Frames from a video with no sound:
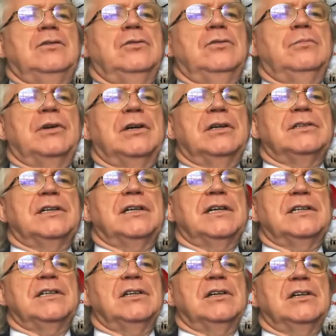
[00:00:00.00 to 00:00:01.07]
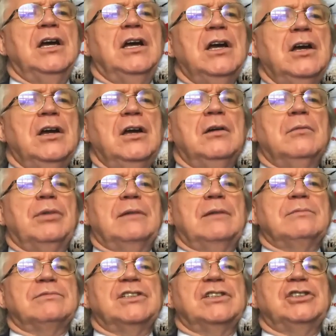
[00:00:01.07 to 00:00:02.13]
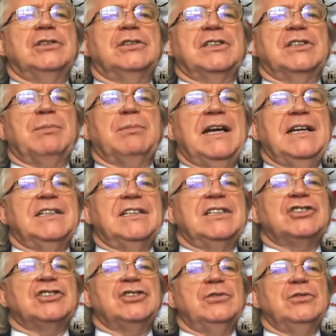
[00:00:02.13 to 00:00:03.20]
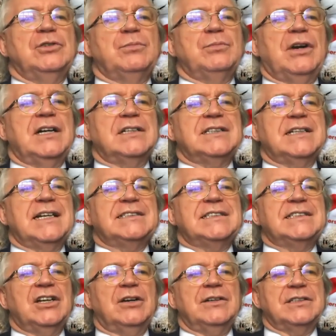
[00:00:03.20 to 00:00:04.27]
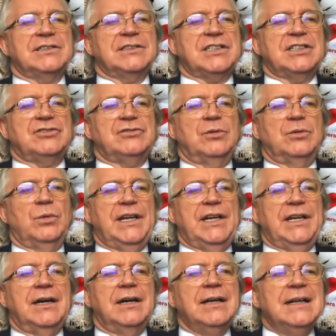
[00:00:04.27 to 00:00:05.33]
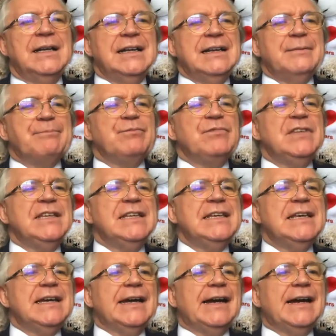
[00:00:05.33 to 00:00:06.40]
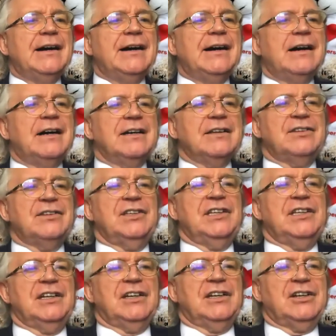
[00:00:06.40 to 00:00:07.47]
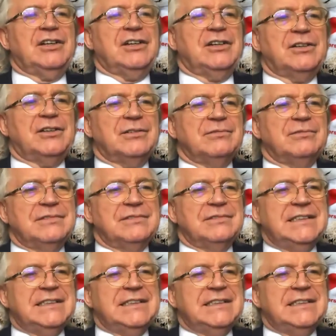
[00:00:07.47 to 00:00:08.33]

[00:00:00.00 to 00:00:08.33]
to getting going. Perhaps they should have explained this to you prior to getting going, says Rowena. Yeah, I think, yeah,